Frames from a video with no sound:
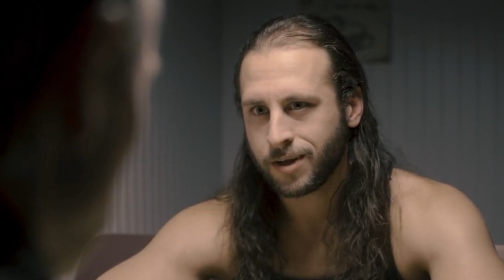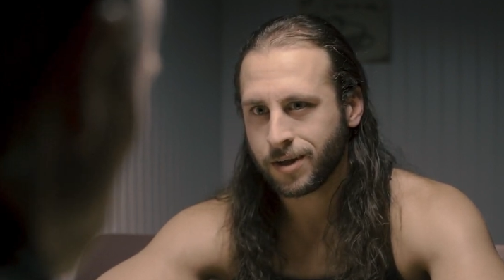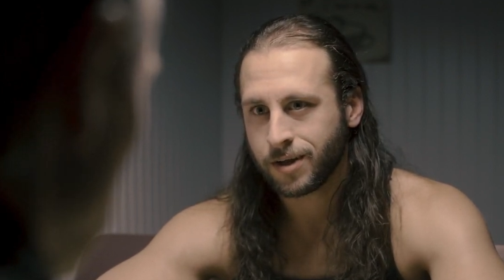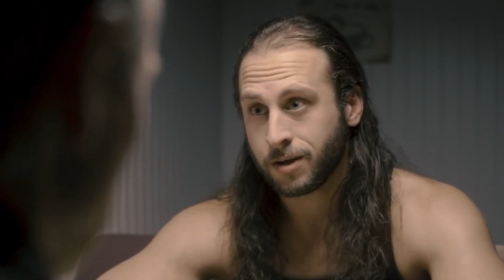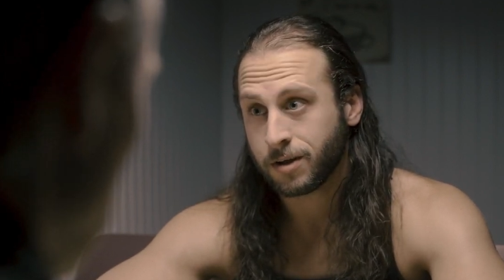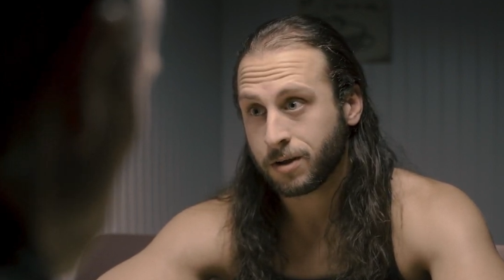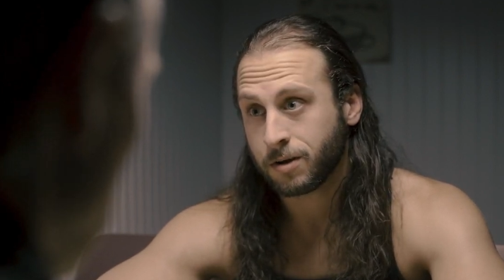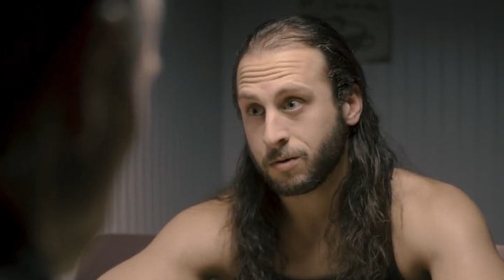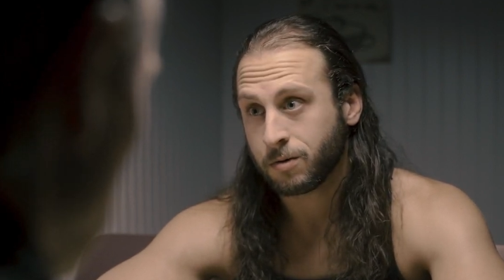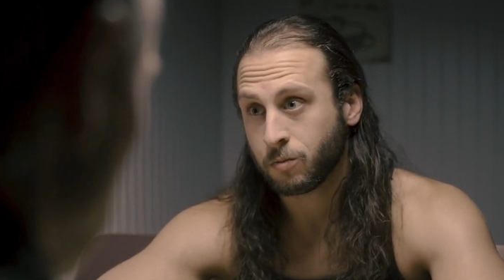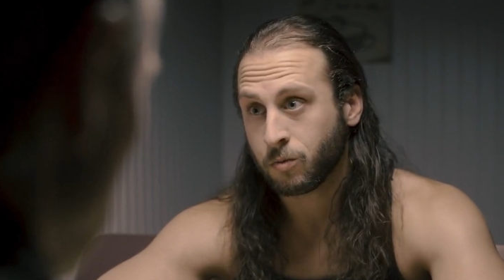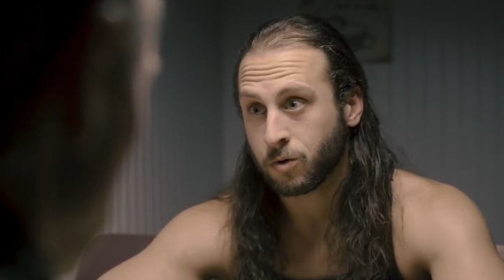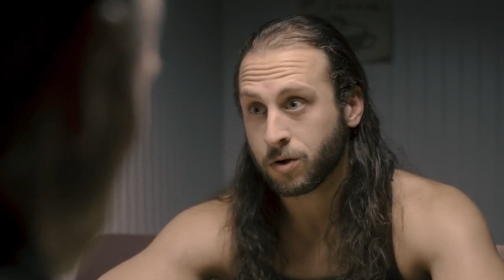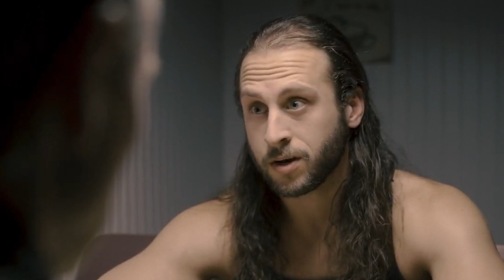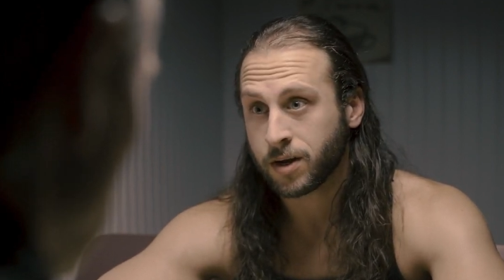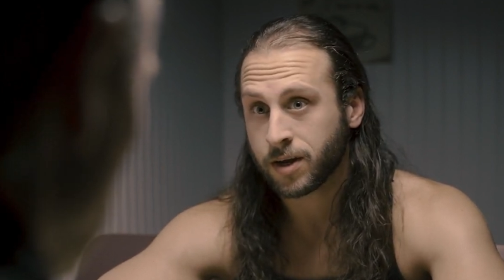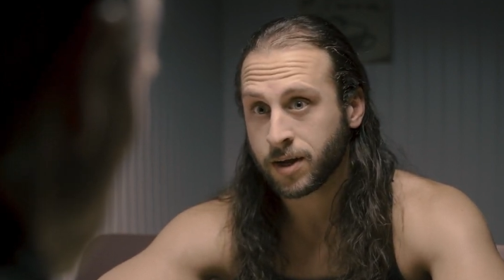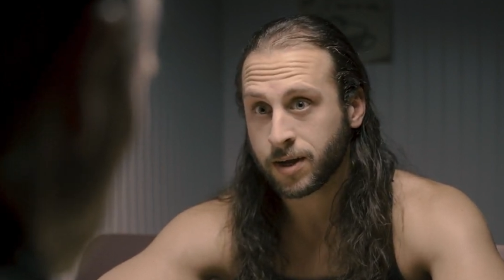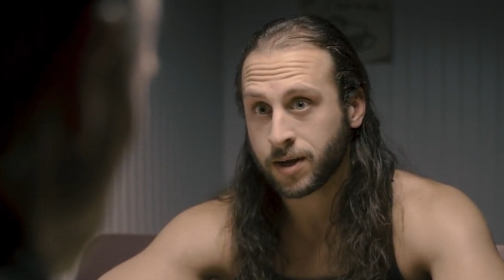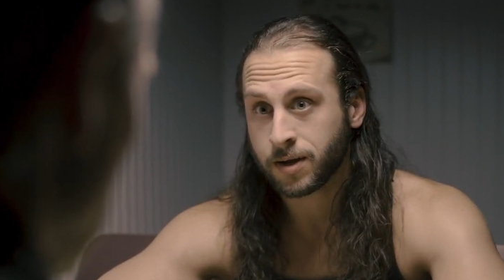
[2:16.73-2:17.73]
Uh, one
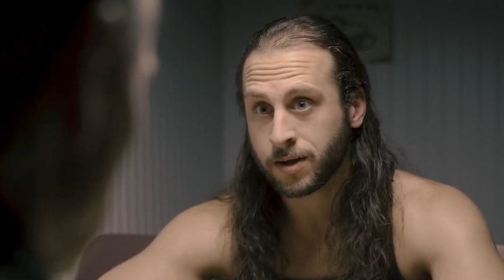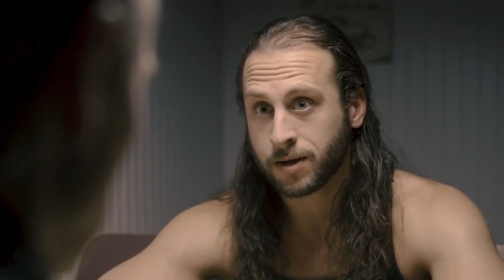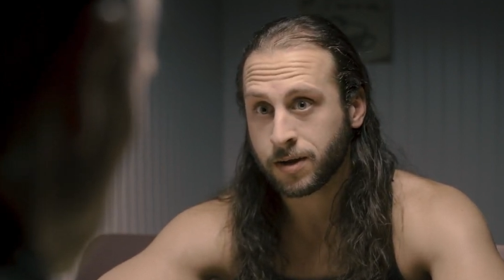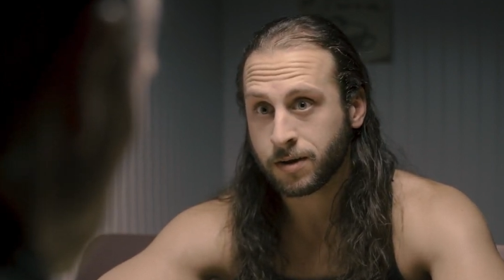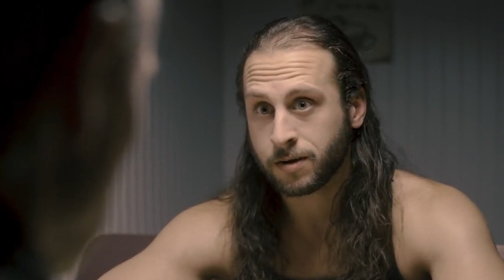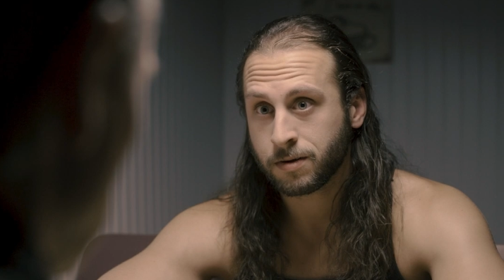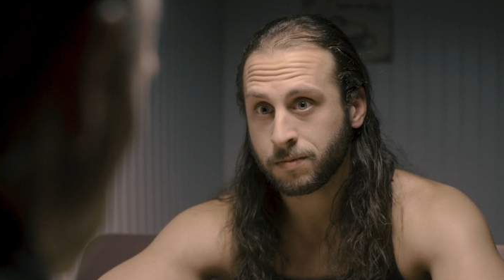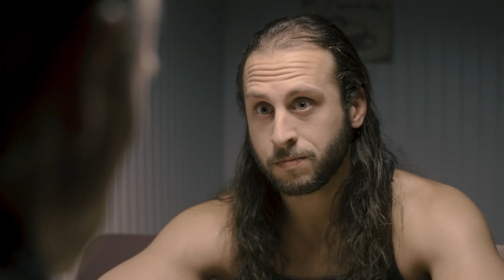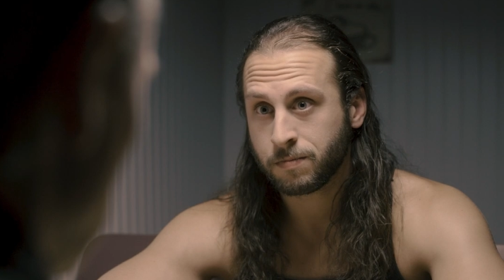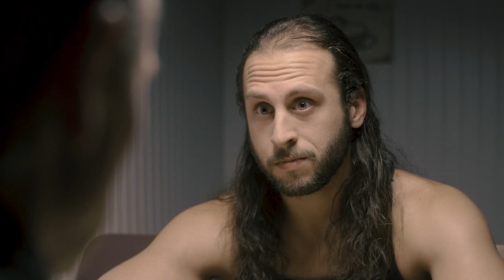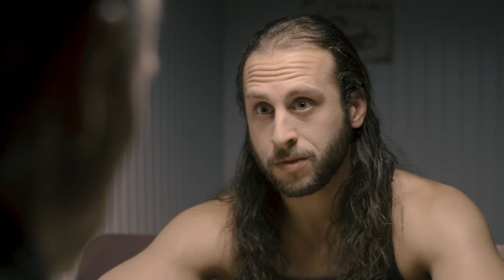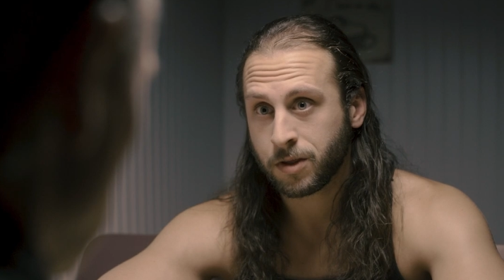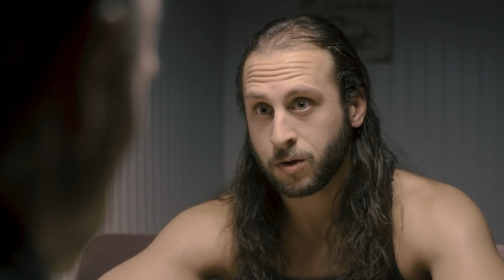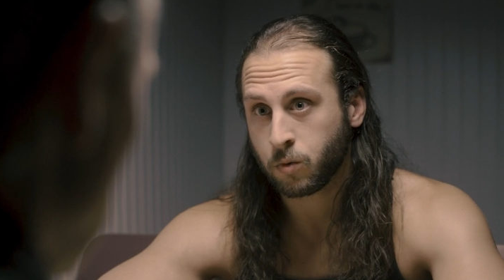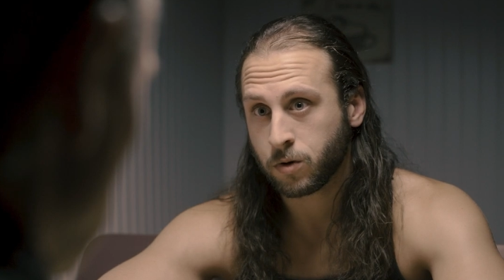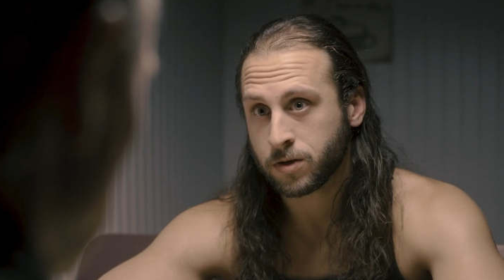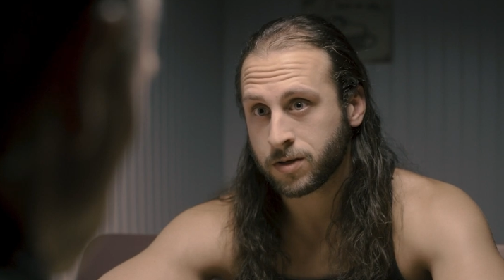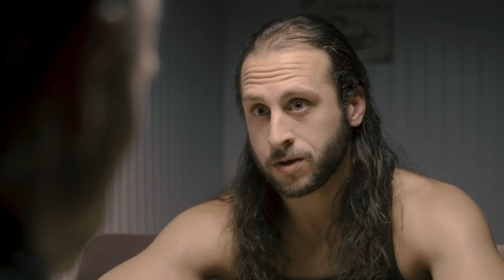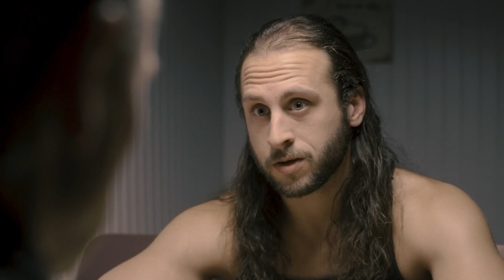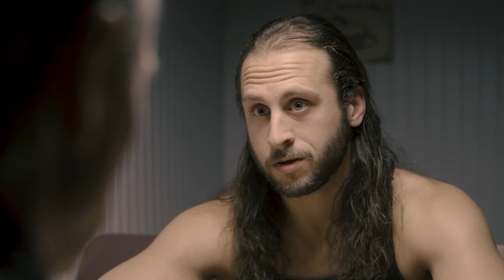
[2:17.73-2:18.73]
day, it
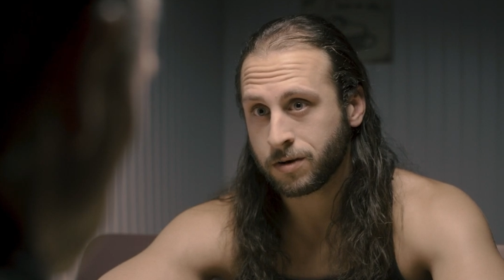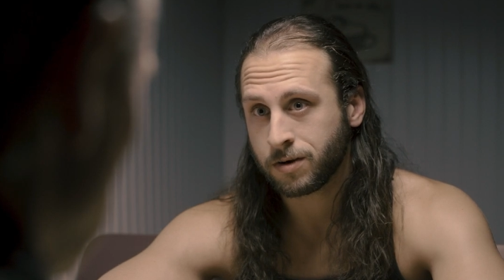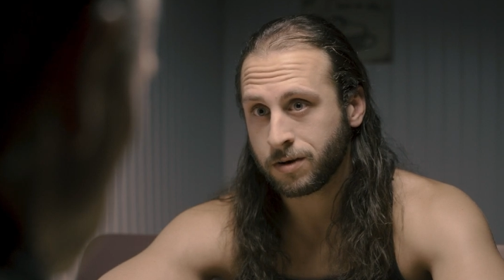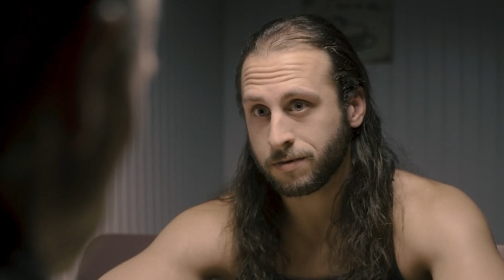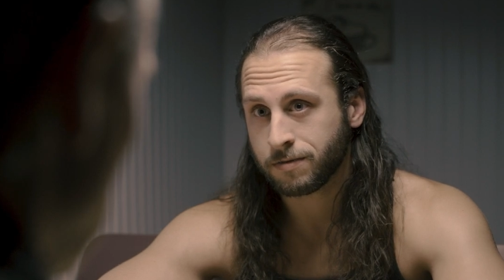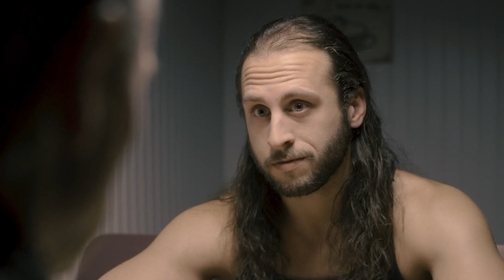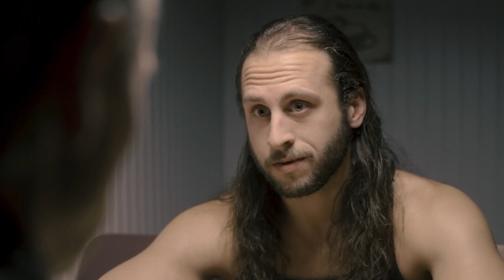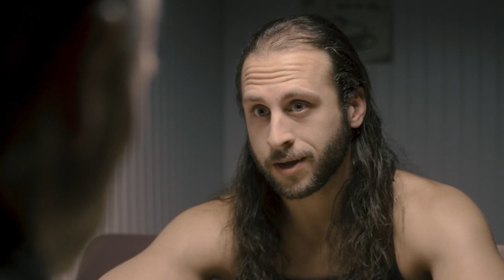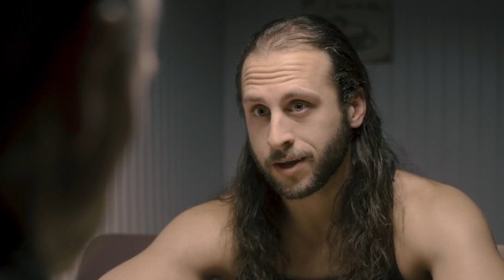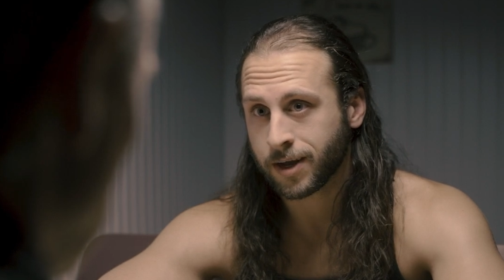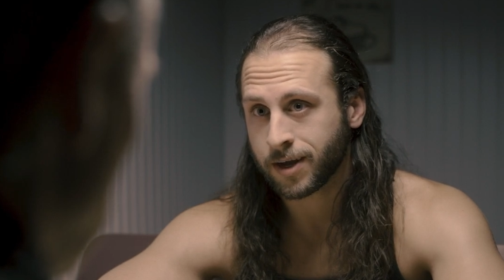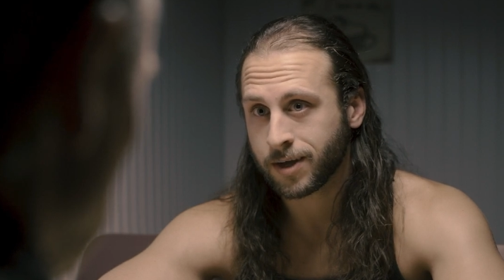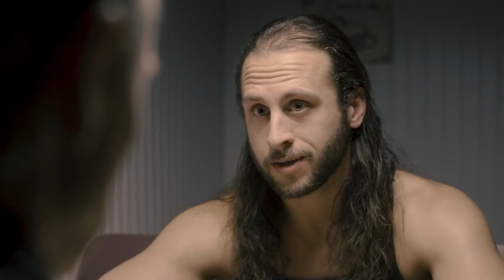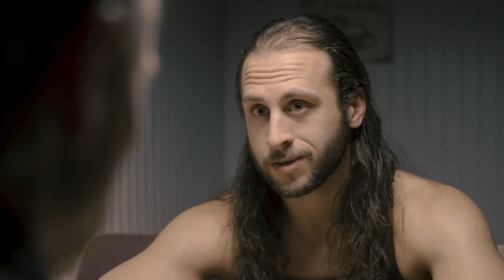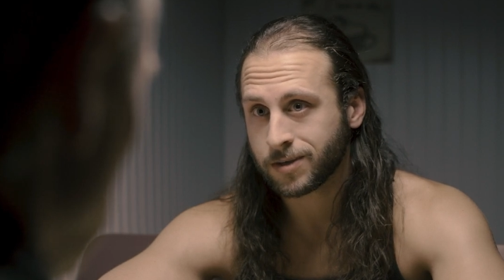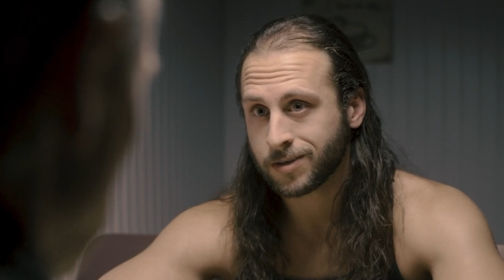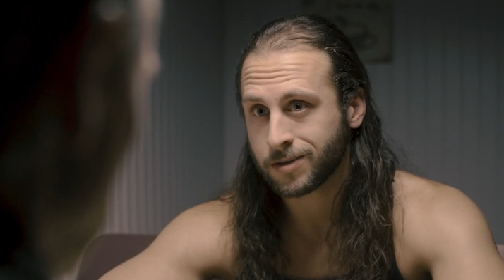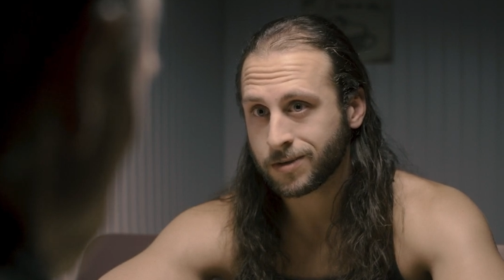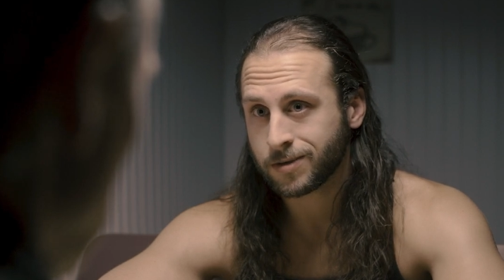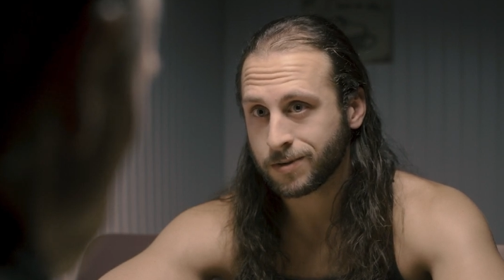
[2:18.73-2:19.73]
wasn't good enough, I
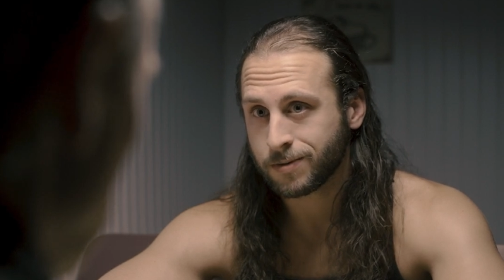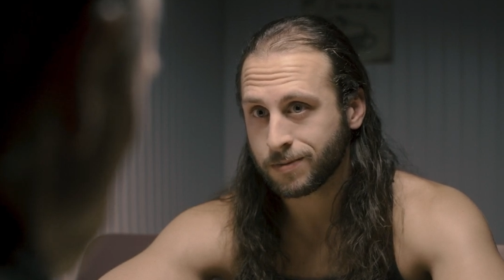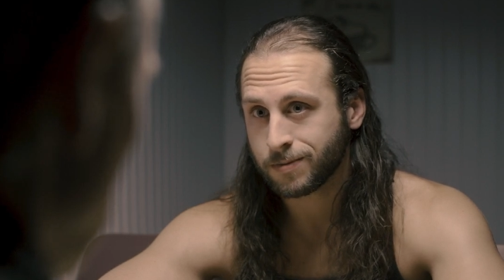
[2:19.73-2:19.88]
guess.